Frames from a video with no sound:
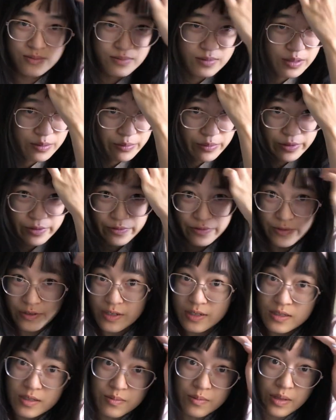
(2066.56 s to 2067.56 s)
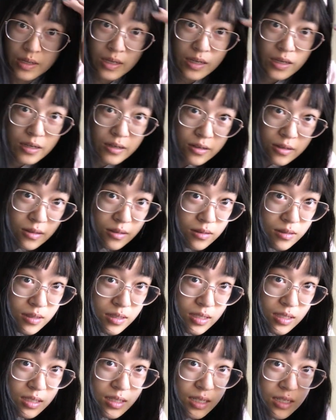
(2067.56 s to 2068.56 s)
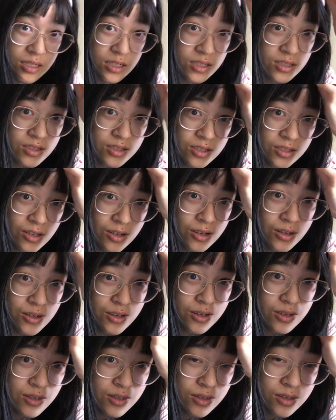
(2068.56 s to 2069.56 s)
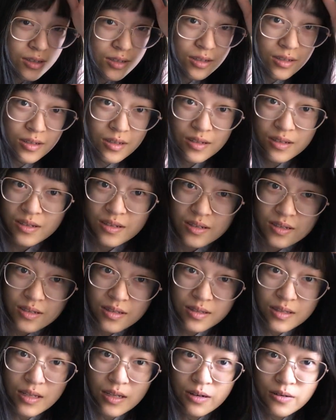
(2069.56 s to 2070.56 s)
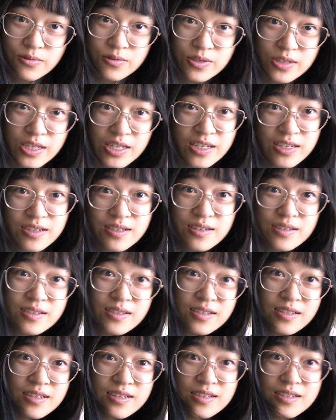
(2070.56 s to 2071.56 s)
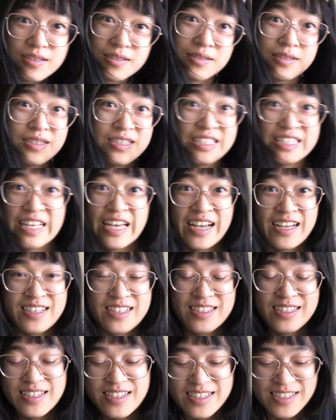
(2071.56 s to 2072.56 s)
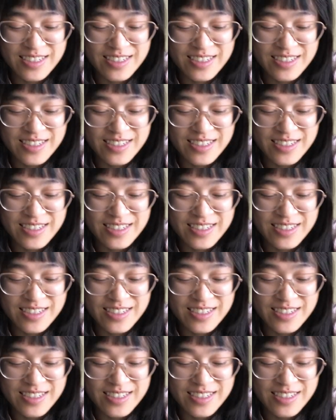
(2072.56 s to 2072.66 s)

Let me fix my hair because I just saw that it was like nasty.